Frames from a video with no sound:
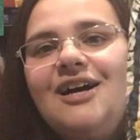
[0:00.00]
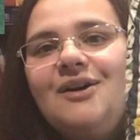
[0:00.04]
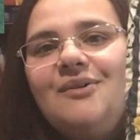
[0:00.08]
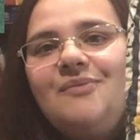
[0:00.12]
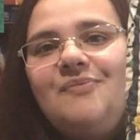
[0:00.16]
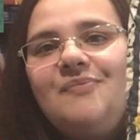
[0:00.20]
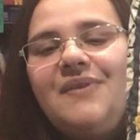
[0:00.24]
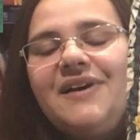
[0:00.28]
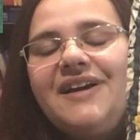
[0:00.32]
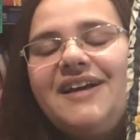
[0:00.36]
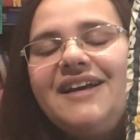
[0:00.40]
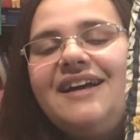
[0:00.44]

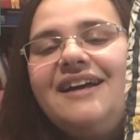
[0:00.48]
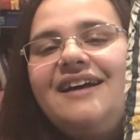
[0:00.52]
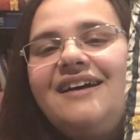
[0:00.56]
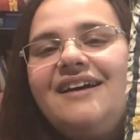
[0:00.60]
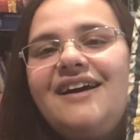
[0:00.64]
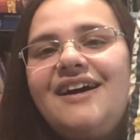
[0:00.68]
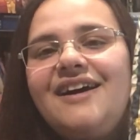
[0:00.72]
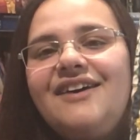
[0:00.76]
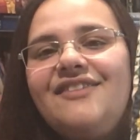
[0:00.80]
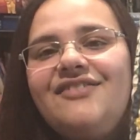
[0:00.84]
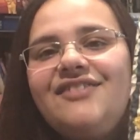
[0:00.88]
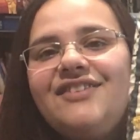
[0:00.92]
But yeah,
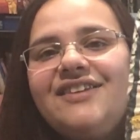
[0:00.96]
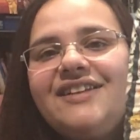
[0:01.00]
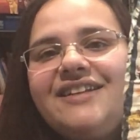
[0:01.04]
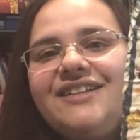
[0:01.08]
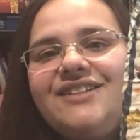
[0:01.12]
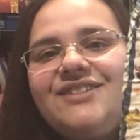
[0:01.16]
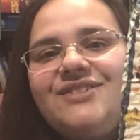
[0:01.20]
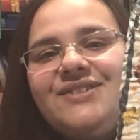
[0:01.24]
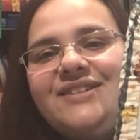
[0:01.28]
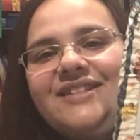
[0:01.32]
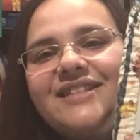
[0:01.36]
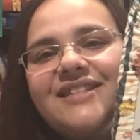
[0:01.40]
I really
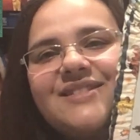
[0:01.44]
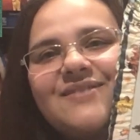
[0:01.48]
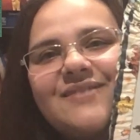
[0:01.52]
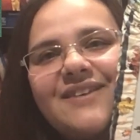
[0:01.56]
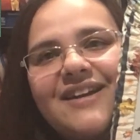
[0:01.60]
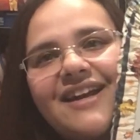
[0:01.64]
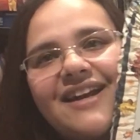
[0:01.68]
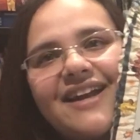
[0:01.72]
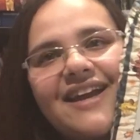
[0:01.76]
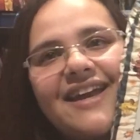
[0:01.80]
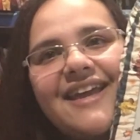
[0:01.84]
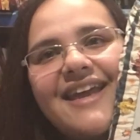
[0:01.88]
enjoyed this one,
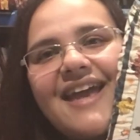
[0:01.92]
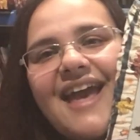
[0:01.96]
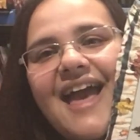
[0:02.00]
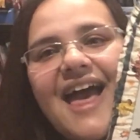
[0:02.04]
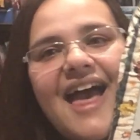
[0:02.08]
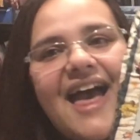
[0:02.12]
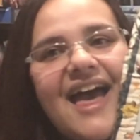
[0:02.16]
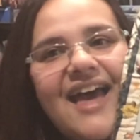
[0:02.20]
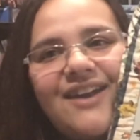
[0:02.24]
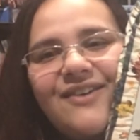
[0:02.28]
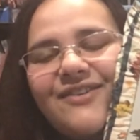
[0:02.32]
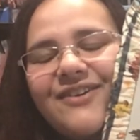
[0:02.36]
and I
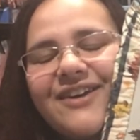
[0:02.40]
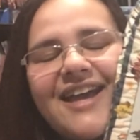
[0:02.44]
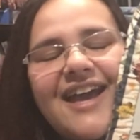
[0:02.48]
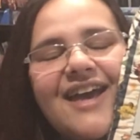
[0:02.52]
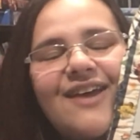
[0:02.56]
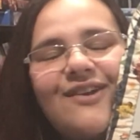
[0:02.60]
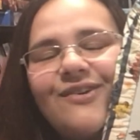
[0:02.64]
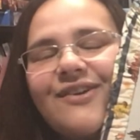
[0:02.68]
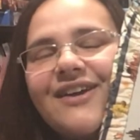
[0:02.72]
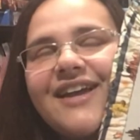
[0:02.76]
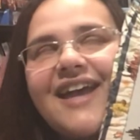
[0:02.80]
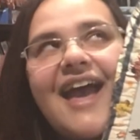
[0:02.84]

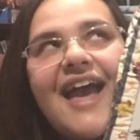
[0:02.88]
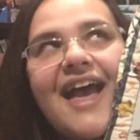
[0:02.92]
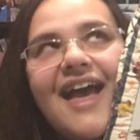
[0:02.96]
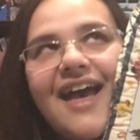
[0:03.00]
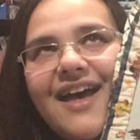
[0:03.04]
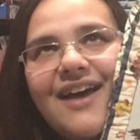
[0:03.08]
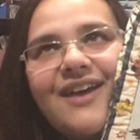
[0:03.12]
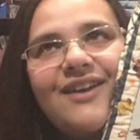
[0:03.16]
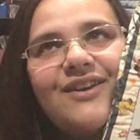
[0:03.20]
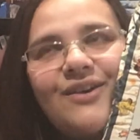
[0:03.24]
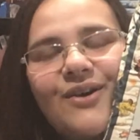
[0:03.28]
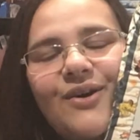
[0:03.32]

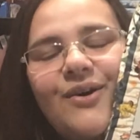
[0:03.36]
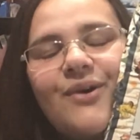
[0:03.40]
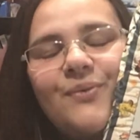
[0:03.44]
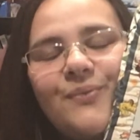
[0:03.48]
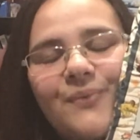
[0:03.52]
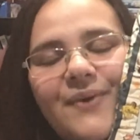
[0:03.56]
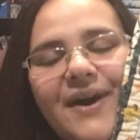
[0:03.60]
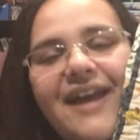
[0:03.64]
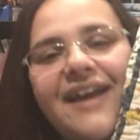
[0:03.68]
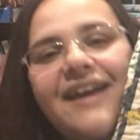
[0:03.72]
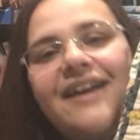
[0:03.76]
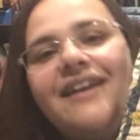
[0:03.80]
cannot
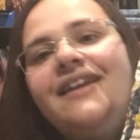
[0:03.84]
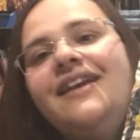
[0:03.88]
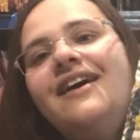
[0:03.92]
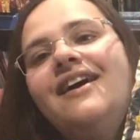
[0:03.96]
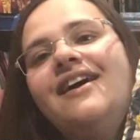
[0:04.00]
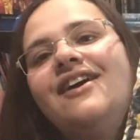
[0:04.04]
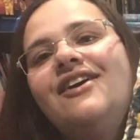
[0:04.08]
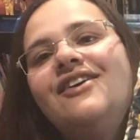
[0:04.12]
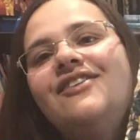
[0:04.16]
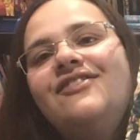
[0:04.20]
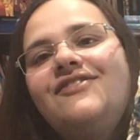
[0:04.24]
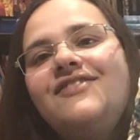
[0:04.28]
wait
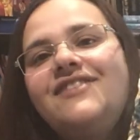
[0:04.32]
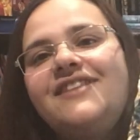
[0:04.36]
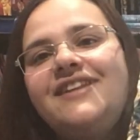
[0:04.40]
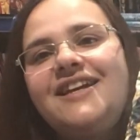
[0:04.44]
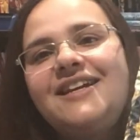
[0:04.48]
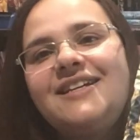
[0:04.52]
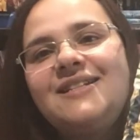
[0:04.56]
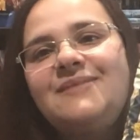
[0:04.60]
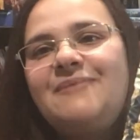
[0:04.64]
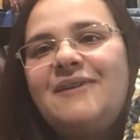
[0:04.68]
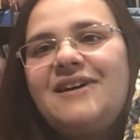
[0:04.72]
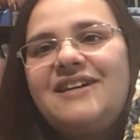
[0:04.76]
for the
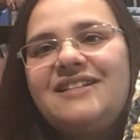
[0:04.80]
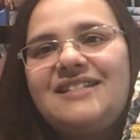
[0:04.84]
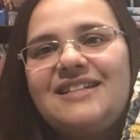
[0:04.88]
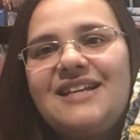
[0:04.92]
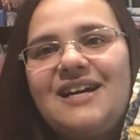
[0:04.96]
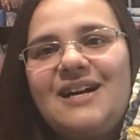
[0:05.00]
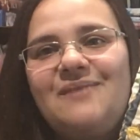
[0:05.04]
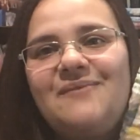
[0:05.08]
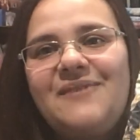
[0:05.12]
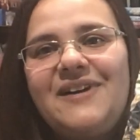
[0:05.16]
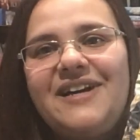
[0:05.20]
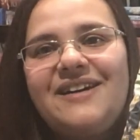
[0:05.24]
next part to
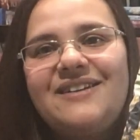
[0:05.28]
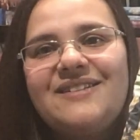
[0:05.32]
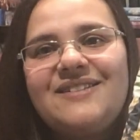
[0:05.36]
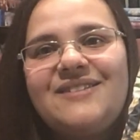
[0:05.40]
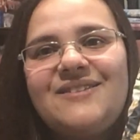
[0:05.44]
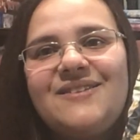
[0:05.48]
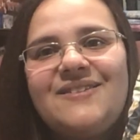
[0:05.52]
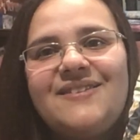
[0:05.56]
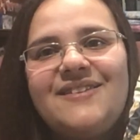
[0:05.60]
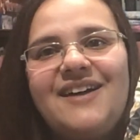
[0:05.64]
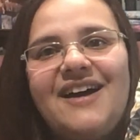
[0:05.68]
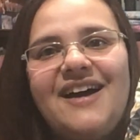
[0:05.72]
come out
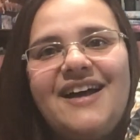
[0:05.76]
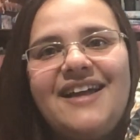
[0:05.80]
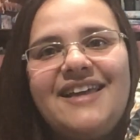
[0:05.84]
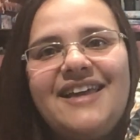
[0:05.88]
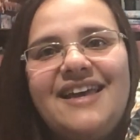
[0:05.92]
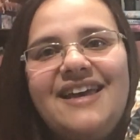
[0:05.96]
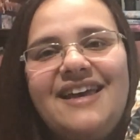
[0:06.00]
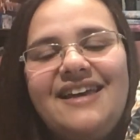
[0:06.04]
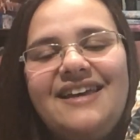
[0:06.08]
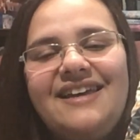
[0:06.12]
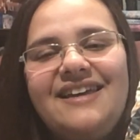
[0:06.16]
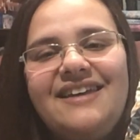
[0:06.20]
so that I
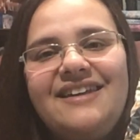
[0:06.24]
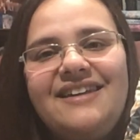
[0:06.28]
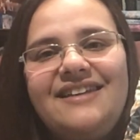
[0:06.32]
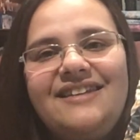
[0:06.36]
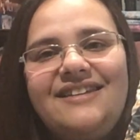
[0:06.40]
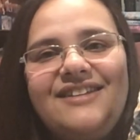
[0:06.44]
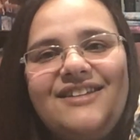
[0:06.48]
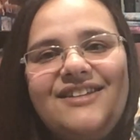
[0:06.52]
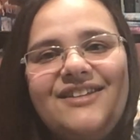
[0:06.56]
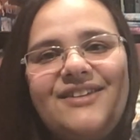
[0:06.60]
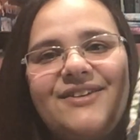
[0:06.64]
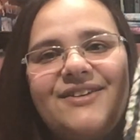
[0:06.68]
can,
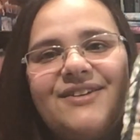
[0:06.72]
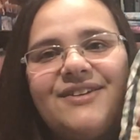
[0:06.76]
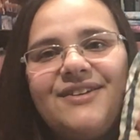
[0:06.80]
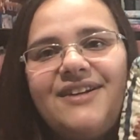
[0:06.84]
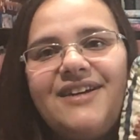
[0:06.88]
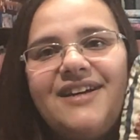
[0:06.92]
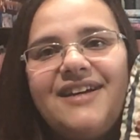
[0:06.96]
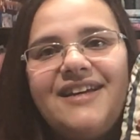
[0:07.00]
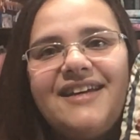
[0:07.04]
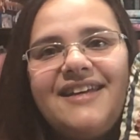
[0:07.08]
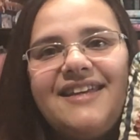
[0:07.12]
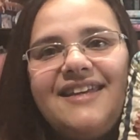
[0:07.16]

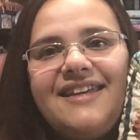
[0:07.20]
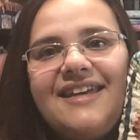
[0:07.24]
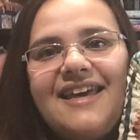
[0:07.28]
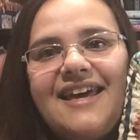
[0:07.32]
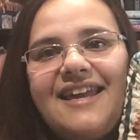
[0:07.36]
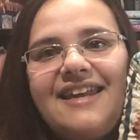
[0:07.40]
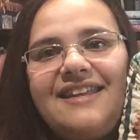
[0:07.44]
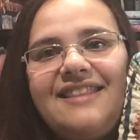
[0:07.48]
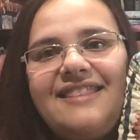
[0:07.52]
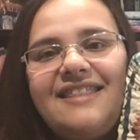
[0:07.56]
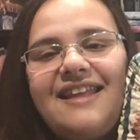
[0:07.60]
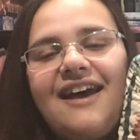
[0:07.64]
get
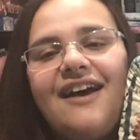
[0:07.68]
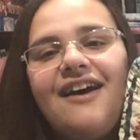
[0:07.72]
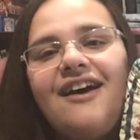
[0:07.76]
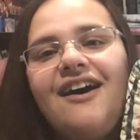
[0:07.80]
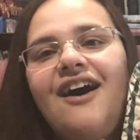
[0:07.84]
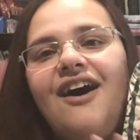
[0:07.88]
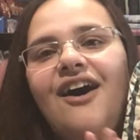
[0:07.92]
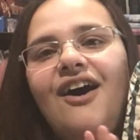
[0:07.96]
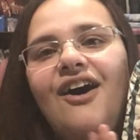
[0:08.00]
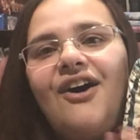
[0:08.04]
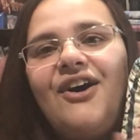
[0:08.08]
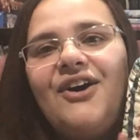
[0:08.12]
in there.
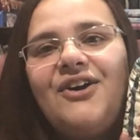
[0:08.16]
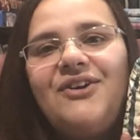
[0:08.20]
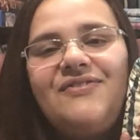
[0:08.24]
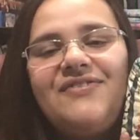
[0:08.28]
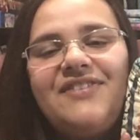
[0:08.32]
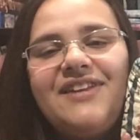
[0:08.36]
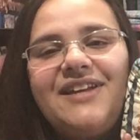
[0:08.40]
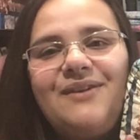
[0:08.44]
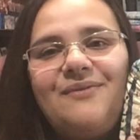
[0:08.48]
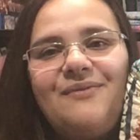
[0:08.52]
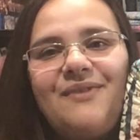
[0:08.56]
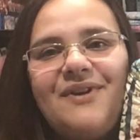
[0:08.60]

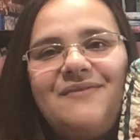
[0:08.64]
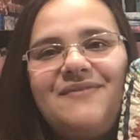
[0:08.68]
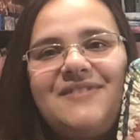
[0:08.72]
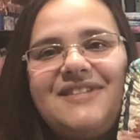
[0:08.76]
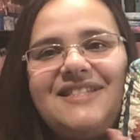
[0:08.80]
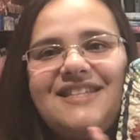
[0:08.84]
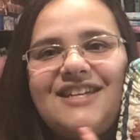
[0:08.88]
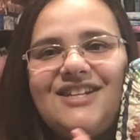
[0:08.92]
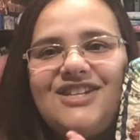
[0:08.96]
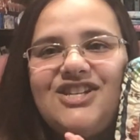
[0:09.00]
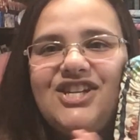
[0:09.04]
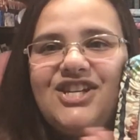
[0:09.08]
Hopefully it won't be
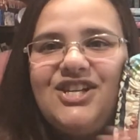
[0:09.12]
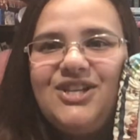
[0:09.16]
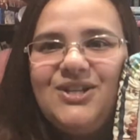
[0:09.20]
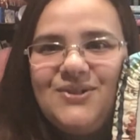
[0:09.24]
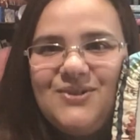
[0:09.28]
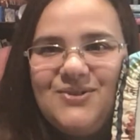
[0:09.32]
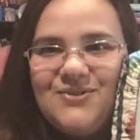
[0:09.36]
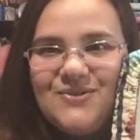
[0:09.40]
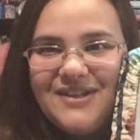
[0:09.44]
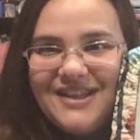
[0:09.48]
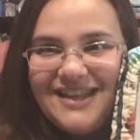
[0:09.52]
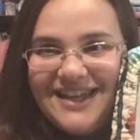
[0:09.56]
such a
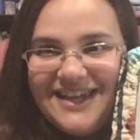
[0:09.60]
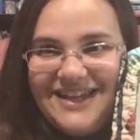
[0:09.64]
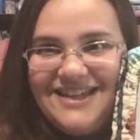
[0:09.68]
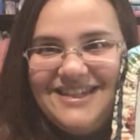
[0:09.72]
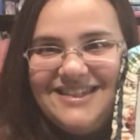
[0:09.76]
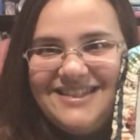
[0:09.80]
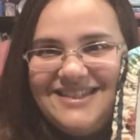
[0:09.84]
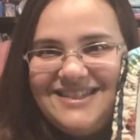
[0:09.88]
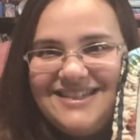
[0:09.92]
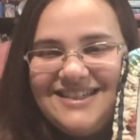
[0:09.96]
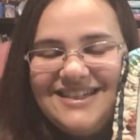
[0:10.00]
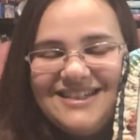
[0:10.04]
huge
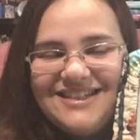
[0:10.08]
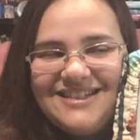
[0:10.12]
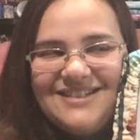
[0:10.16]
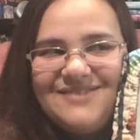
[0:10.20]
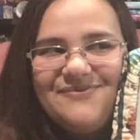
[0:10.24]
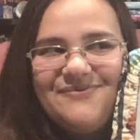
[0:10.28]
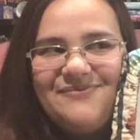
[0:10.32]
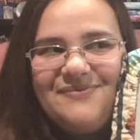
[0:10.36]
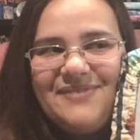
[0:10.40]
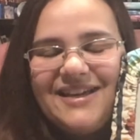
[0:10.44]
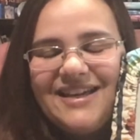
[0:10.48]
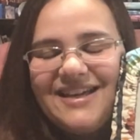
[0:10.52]
release
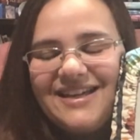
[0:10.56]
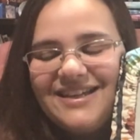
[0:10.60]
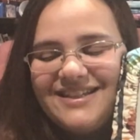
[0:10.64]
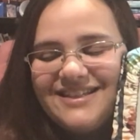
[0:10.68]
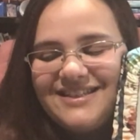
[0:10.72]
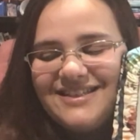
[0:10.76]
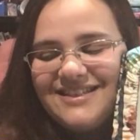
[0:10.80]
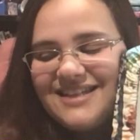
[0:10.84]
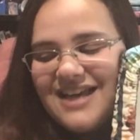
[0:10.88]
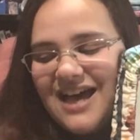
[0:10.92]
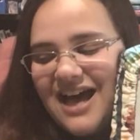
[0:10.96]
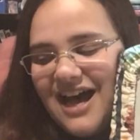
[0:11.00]

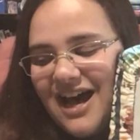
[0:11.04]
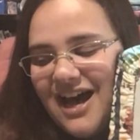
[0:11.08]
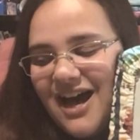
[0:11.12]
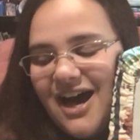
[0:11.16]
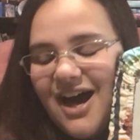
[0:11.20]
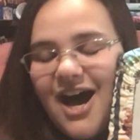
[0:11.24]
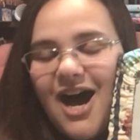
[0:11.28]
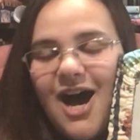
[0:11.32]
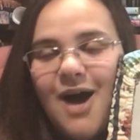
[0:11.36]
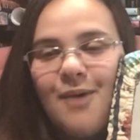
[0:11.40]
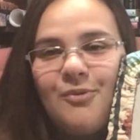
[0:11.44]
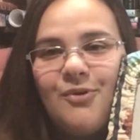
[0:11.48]
because
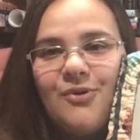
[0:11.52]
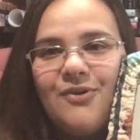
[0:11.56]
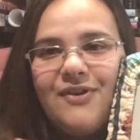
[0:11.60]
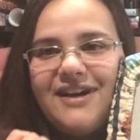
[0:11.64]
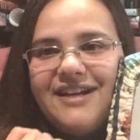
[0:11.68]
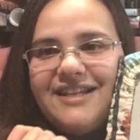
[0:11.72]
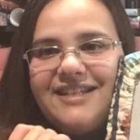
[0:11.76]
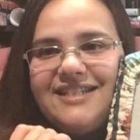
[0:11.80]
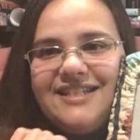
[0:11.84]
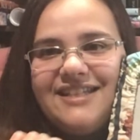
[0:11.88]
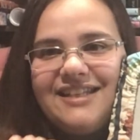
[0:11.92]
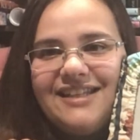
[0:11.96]
I'm
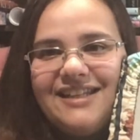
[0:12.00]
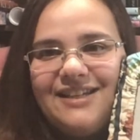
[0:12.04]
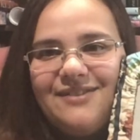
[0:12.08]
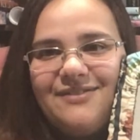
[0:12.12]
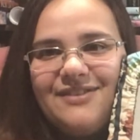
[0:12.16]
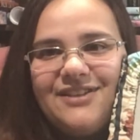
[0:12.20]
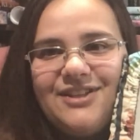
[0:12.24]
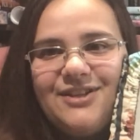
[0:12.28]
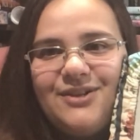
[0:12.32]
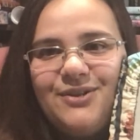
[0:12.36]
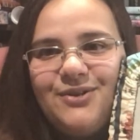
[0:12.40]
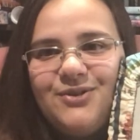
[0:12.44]
already dealing
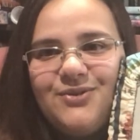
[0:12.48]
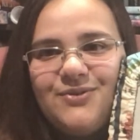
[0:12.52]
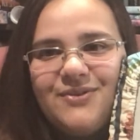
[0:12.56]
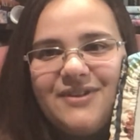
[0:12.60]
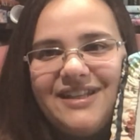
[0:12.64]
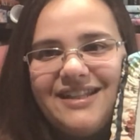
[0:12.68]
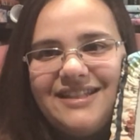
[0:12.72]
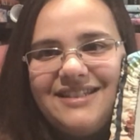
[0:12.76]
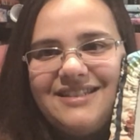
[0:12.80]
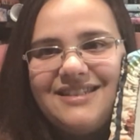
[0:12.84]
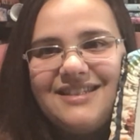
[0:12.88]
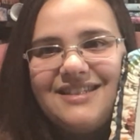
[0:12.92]
with huge
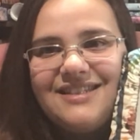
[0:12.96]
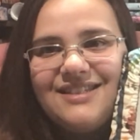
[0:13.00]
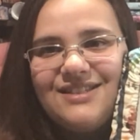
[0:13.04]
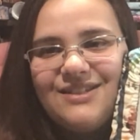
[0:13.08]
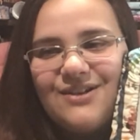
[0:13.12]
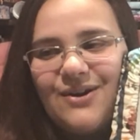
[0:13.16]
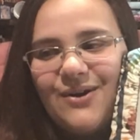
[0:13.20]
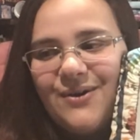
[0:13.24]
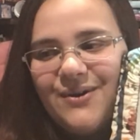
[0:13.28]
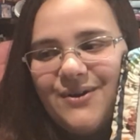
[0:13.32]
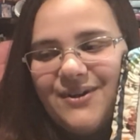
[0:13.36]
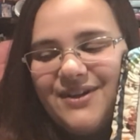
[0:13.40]
releases
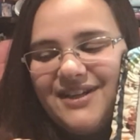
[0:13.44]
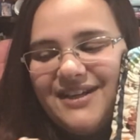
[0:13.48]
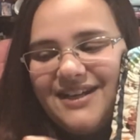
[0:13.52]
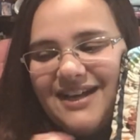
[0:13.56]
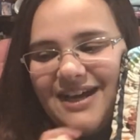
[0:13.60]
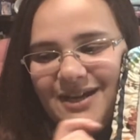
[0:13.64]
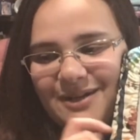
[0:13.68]
on